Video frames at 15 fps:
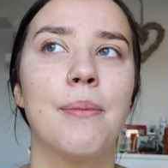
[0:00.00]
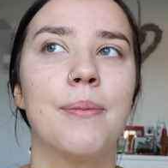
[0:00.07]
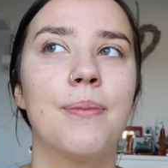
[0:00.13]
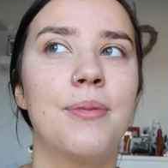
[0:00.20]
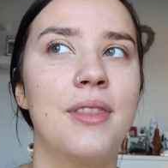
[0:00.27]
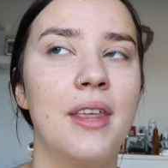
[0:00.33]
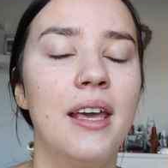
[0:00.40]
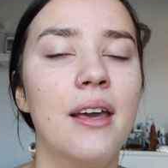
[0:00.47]
I
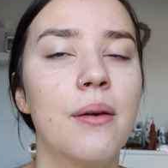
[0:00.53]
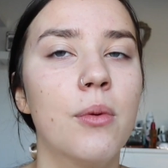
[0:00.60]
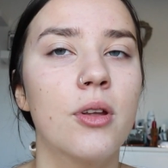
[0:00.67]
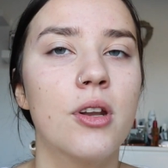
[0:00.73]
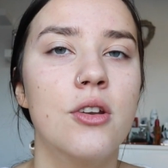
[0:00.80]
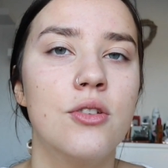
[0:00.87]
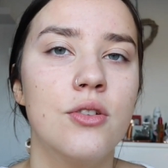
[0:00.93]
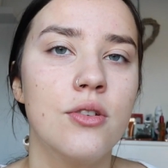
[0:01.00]
think I'm
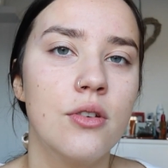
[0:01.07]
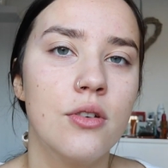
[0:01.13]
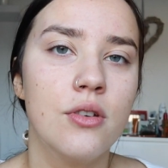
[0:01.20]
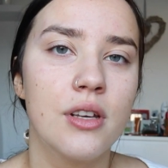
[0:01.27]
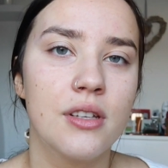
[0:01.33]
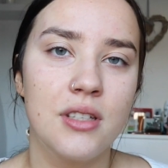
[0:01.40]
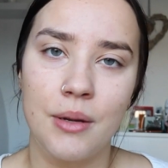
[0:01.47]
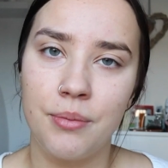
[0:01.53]
gonna
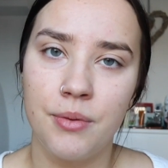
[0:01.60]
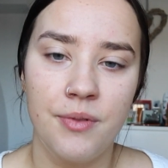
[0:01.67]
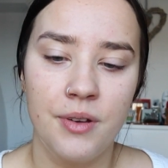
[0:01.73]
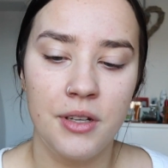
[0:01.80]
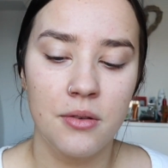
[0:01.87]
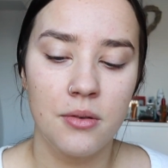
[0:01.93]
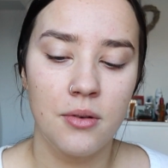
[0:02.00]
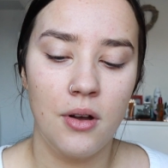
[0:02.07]
do a separate
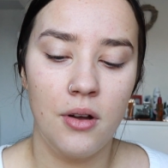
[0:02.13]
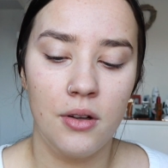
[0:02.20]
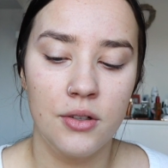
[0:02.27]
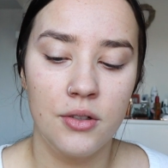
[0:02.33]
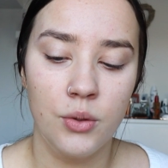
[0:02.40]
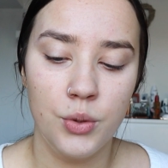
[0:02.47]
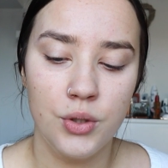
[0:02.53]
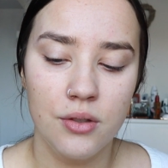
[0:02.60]
video
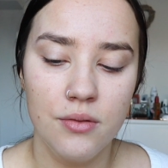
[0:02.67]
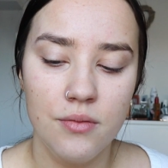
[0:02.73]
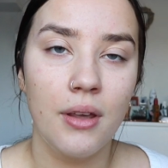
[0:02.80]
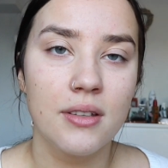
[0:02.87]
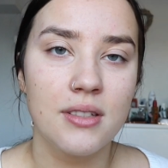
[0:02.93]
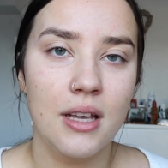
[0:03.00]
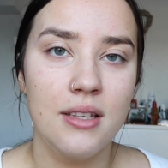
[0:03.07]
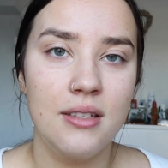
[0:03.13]
on Notion
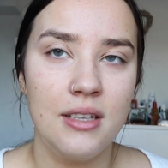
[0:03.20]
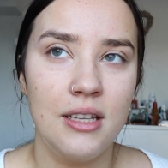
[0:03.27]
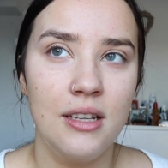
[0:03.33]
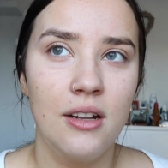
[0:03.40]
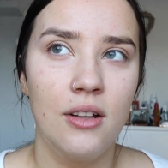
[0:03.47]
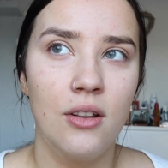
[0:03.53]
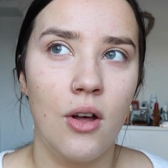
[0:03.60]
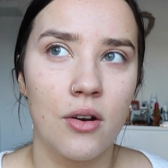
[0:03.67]
because I've
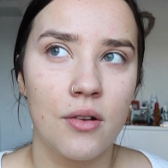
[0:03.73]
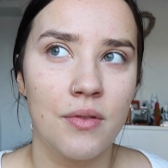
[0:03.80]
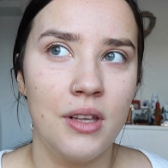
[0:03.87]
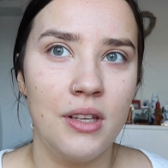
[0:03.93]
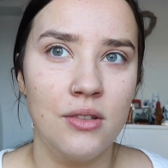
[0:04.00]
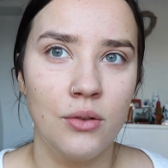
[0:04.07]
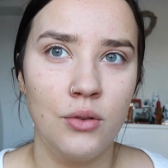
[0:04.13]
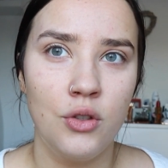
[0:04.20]
seen a lot of
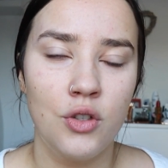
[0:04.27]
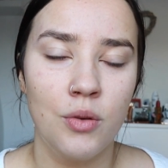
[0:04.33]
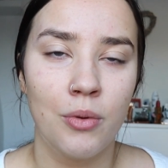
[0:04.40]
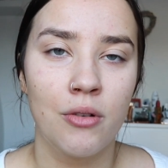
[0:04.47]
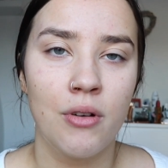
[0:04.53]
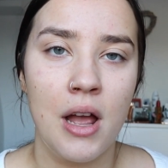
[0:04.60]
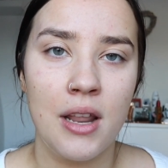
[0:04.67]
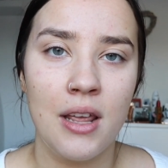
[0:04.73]
these on YouTube
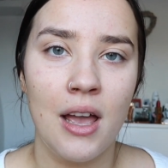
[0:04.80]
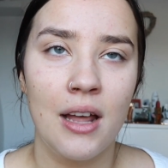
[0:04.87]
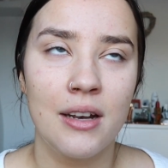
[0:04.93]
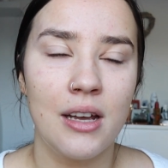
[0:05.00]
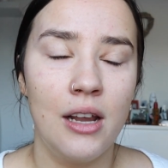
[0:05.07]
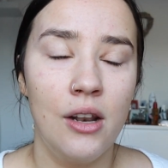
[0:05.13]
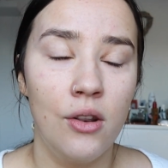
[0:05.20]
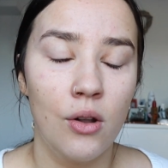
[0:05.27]
already
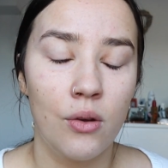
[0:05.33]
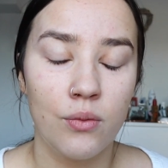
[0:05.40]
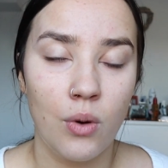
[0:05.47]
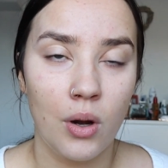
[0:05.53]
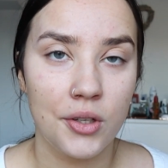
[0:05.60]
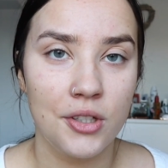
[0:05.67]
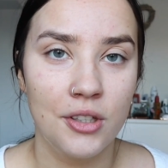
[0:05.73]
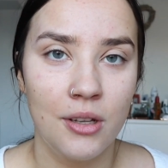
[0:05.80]
and I love
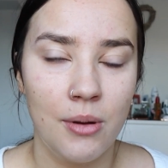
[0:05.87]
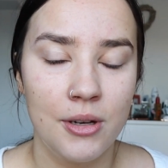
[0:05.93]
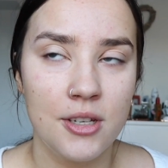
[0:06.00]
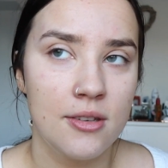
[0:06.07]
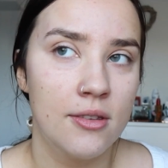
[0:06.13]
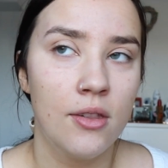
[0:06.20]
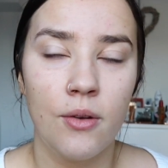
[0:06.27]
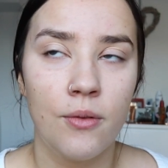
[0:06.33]
watching them. I
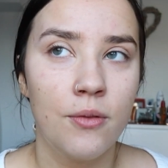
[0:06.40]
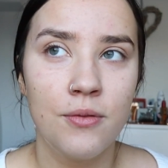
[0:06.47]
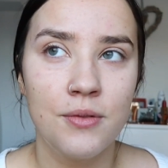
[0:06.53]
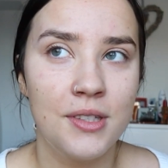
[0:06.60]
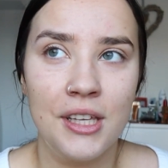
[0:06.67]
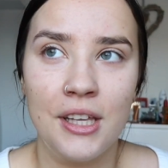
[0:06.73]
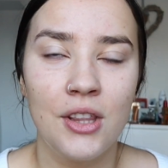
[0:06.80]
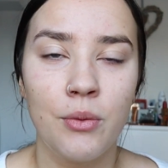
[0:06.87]
just love
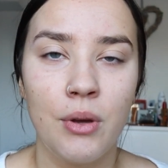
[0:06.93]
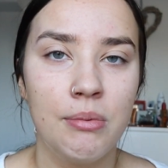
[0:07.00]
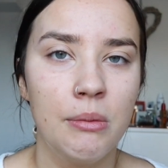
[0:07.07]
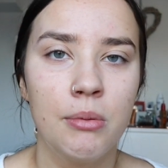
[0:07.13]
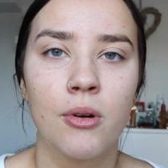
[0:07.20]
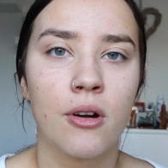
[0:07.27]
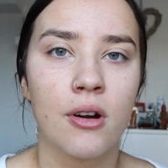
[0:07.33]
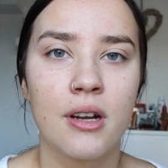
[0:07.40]
seeing the way
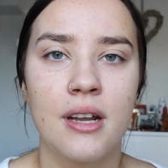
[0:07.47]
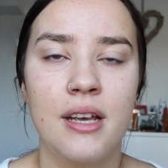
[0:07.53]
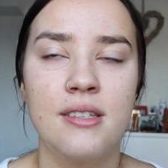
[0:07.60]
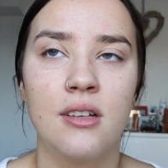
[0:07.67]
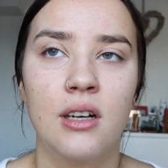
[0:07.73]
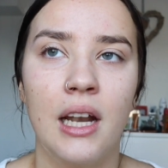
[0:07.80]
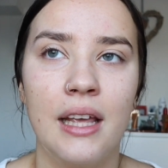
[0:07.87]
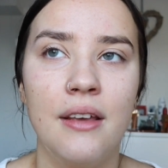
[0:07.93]
people organize their